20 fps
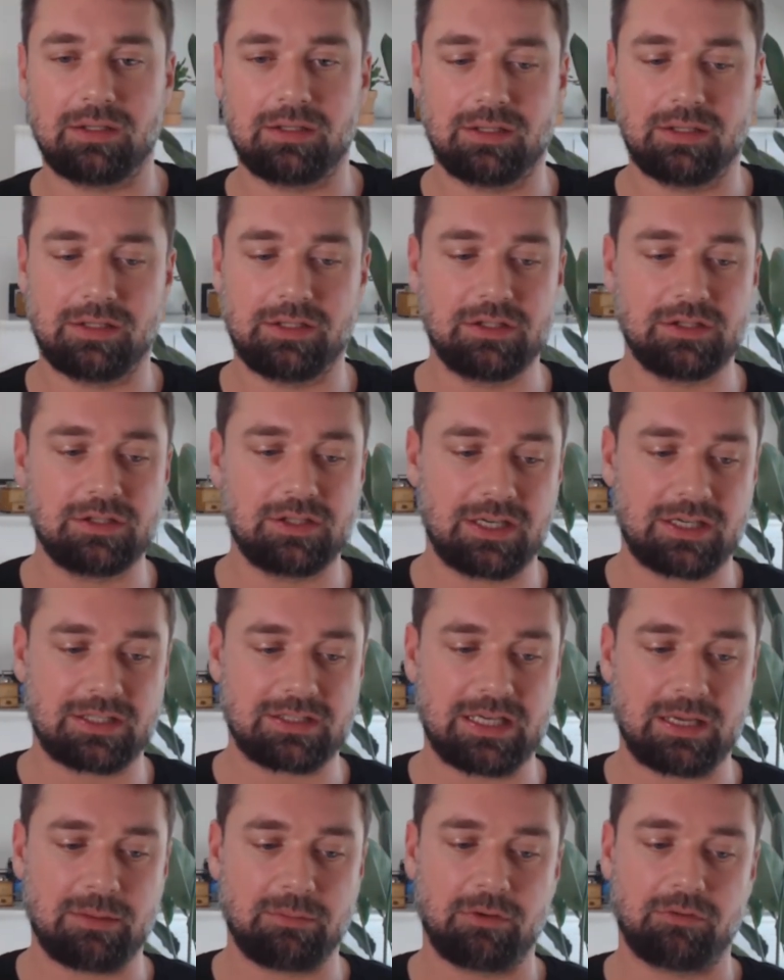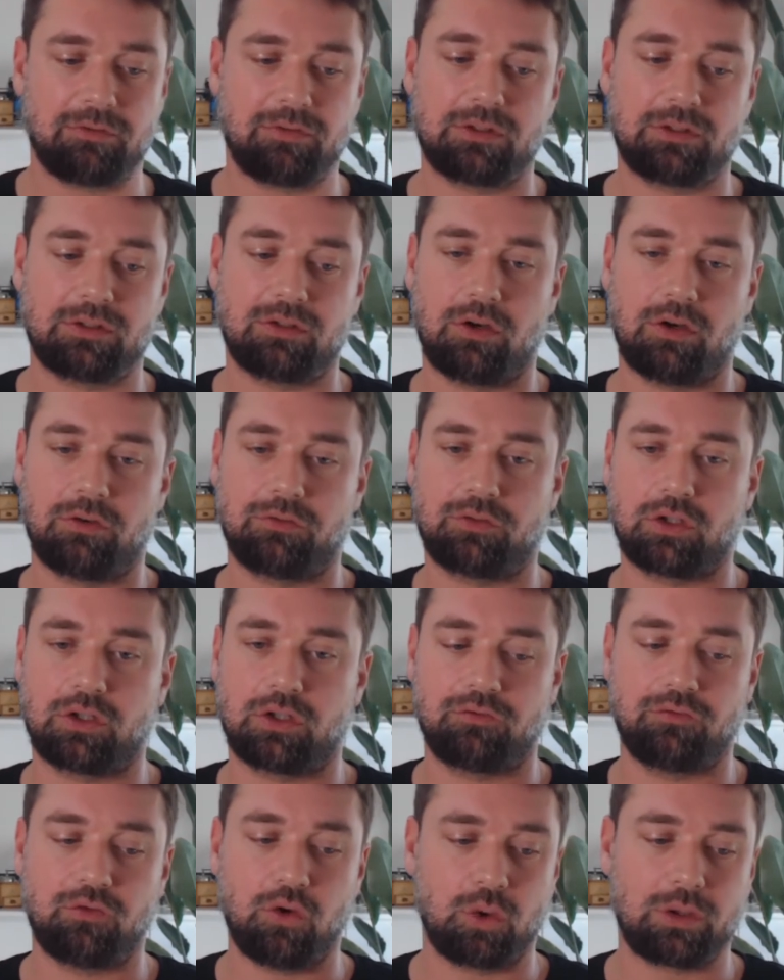here's an example of it, of the
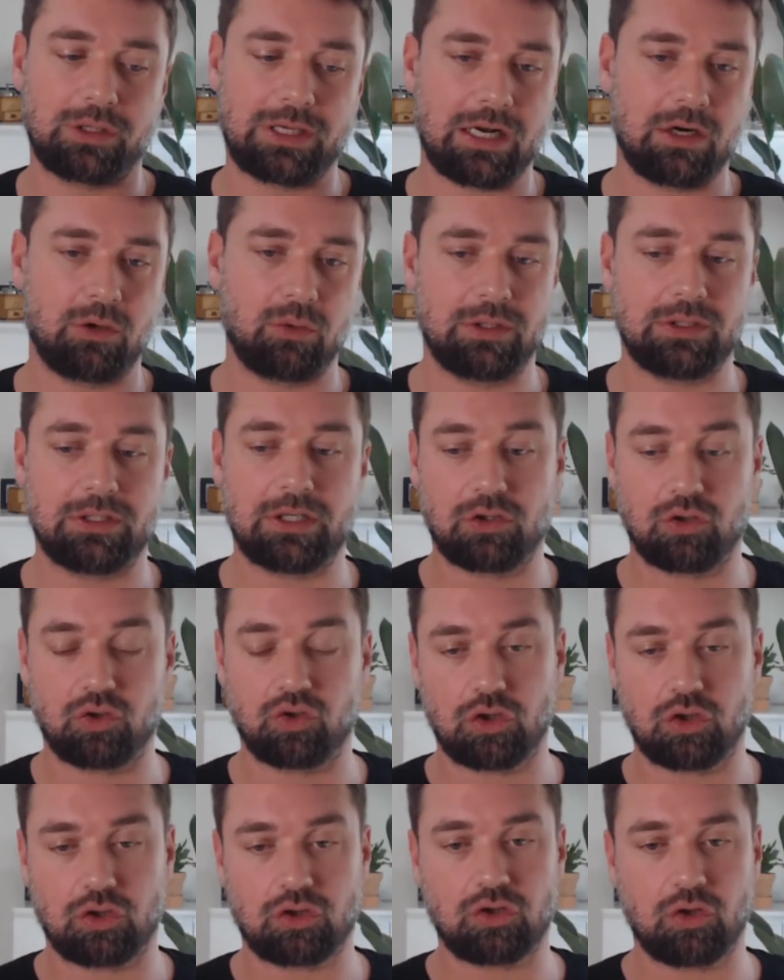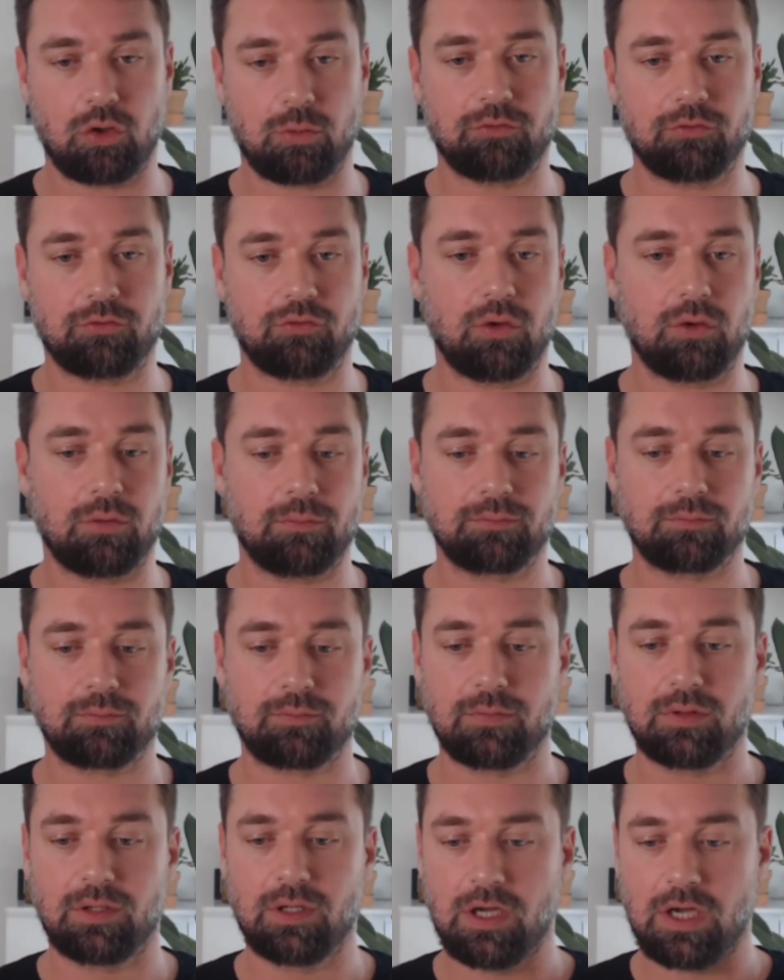photo gallery that you just saw before.
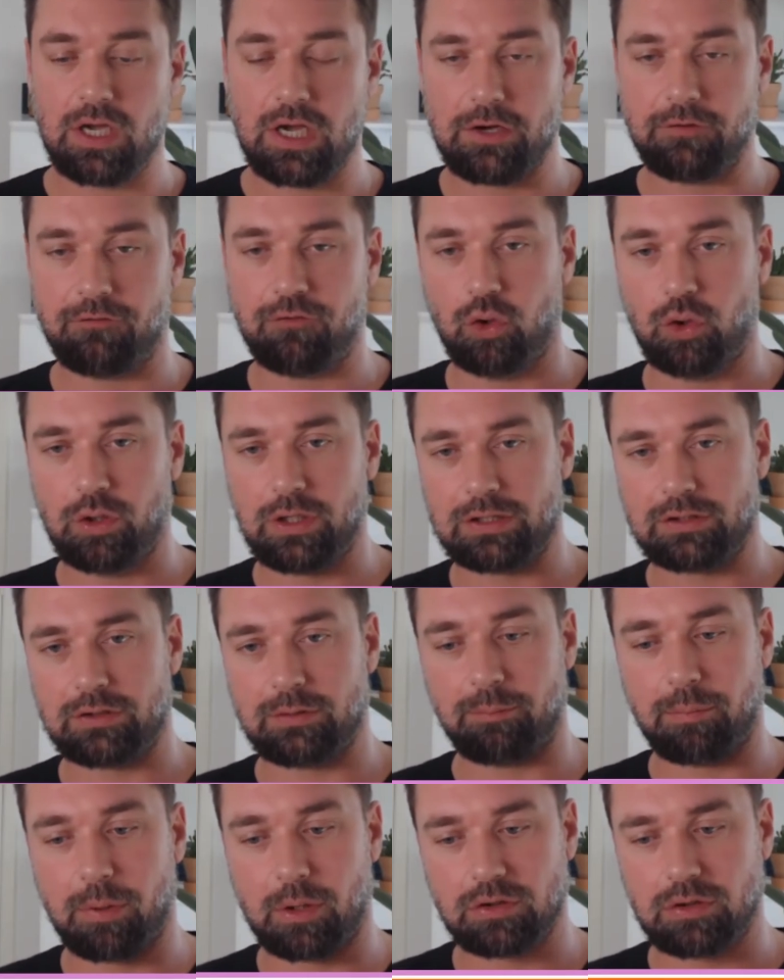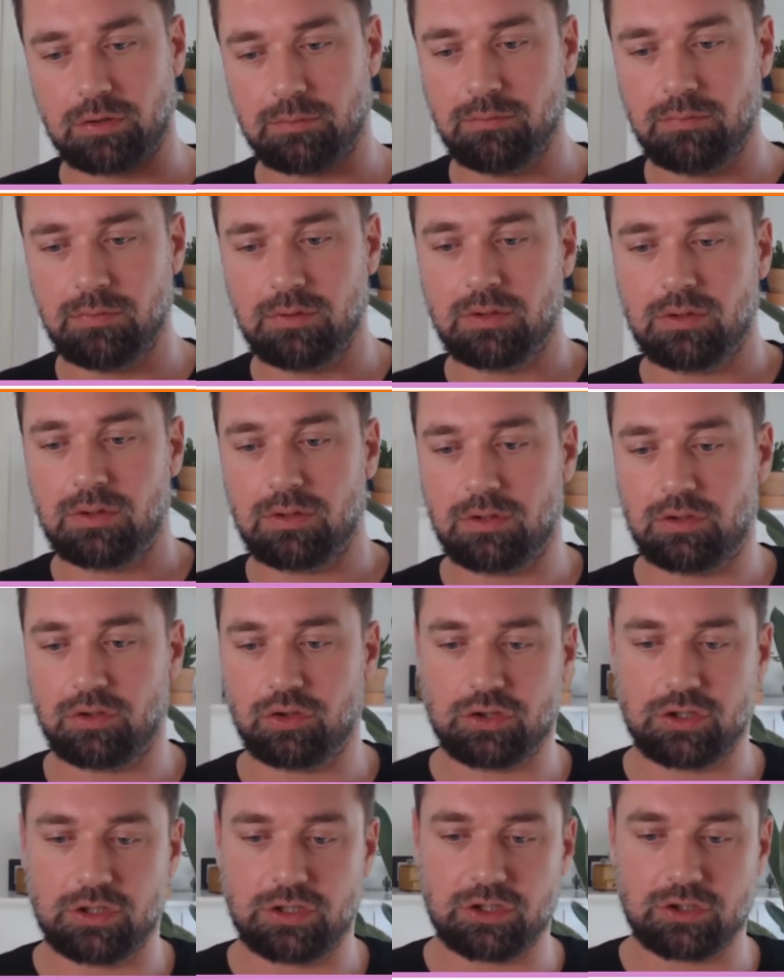If you look at the bottom, you
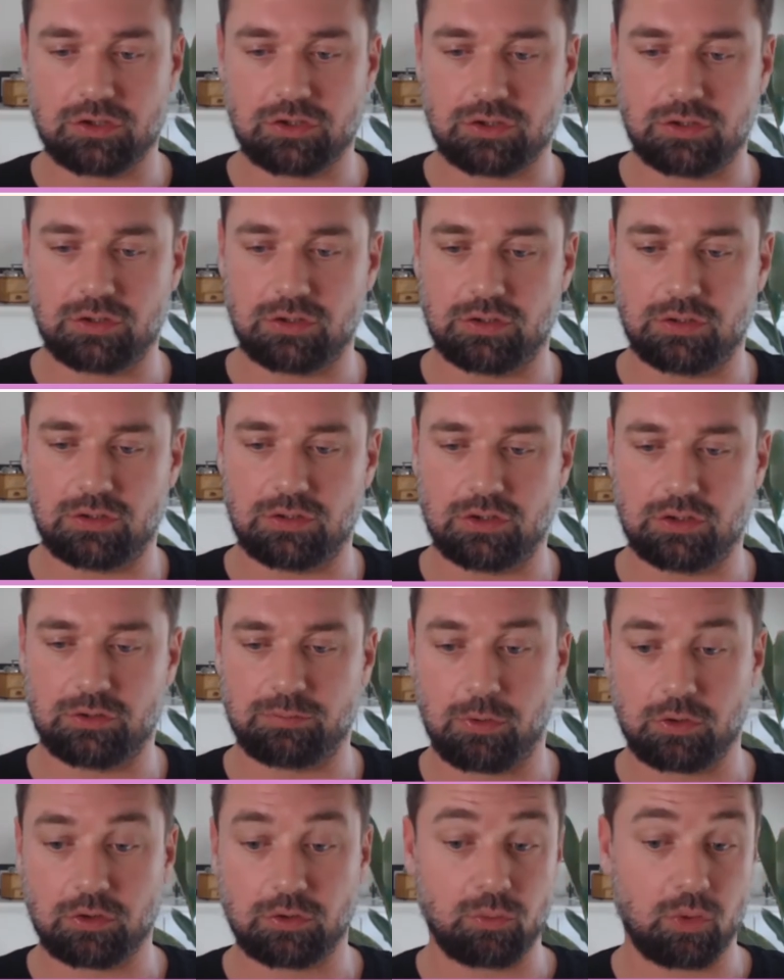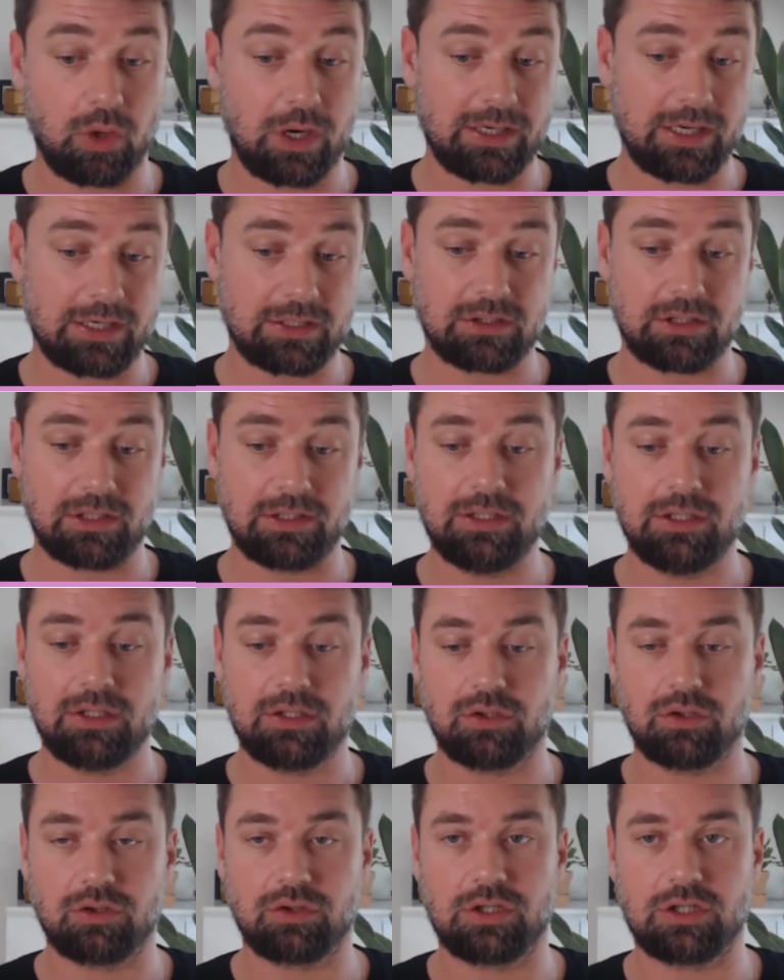see this bottom right actually,
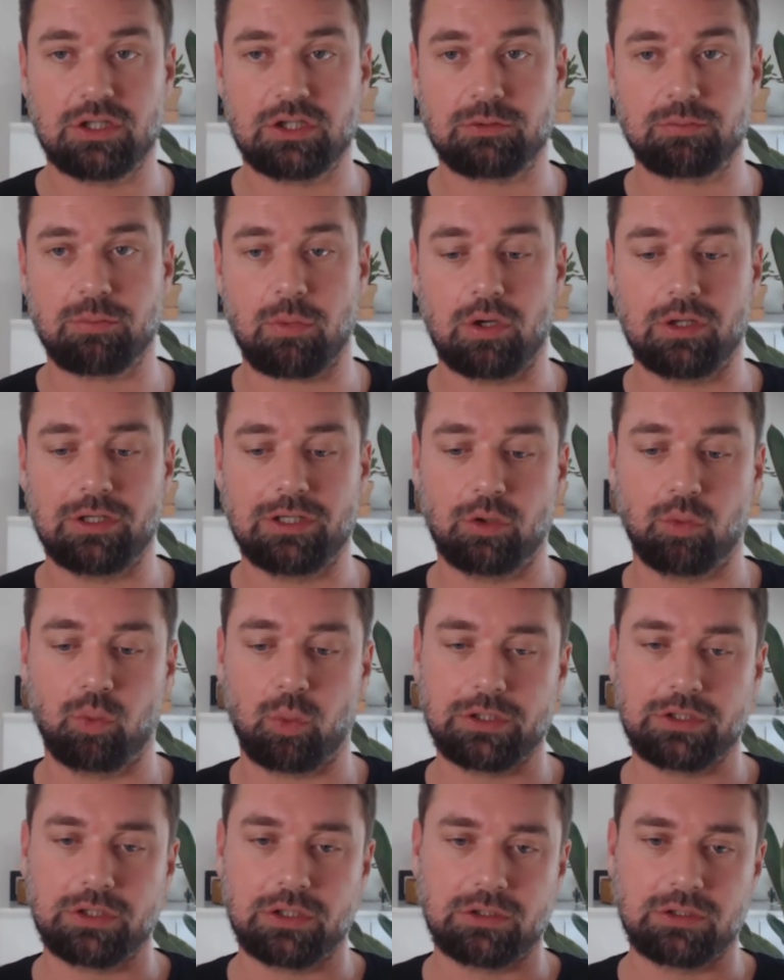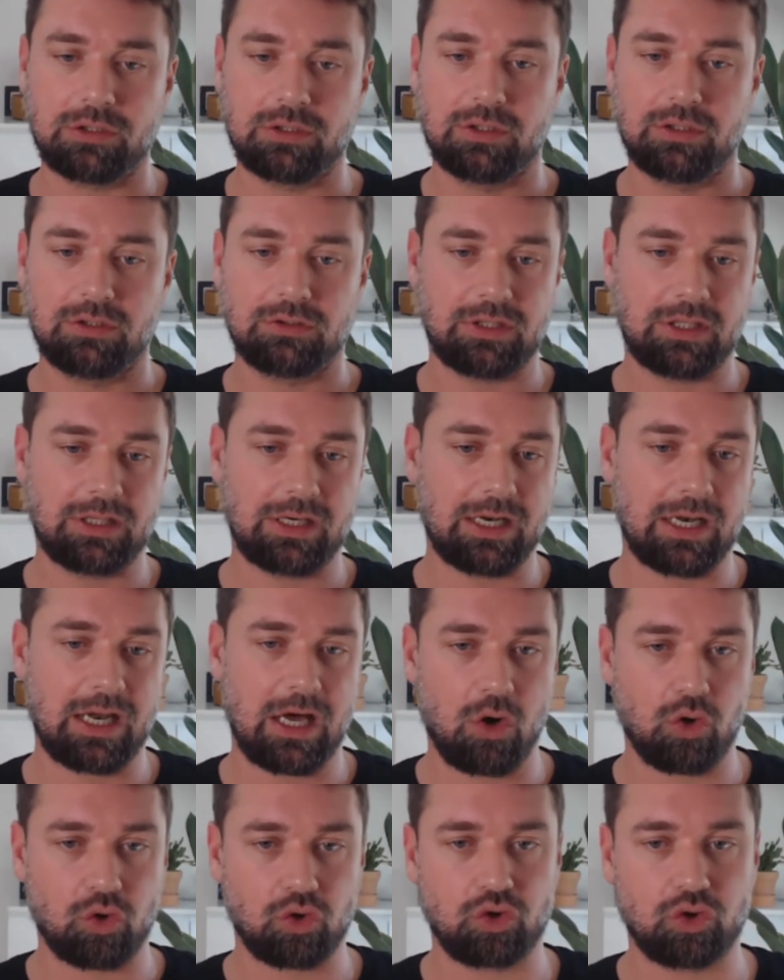you see this small little widget that
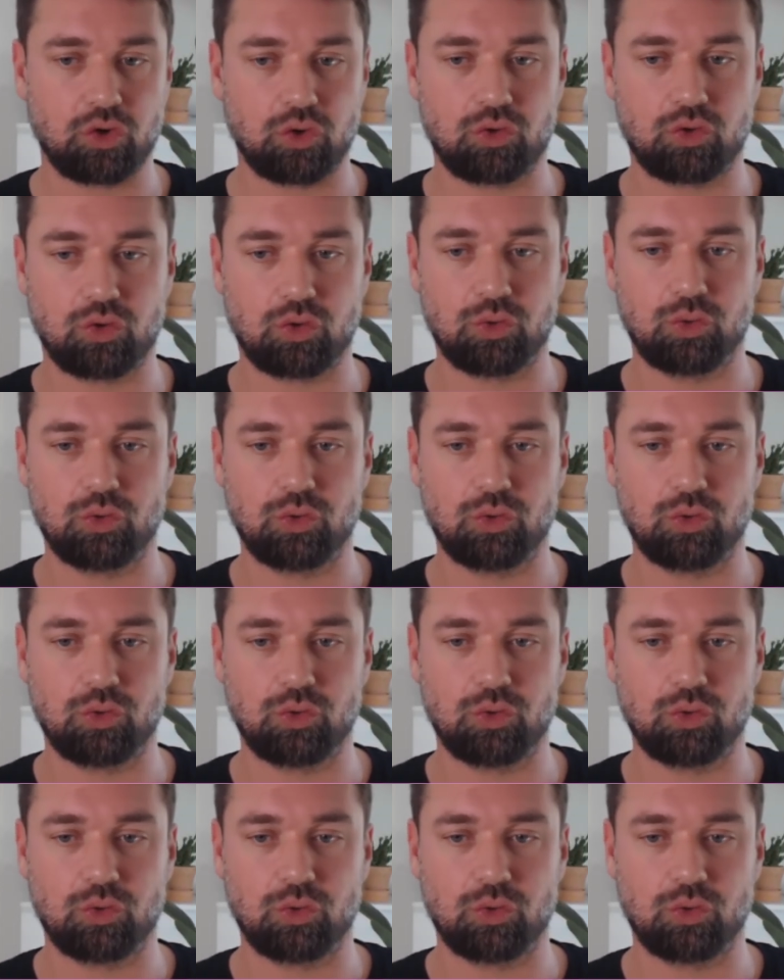allows you to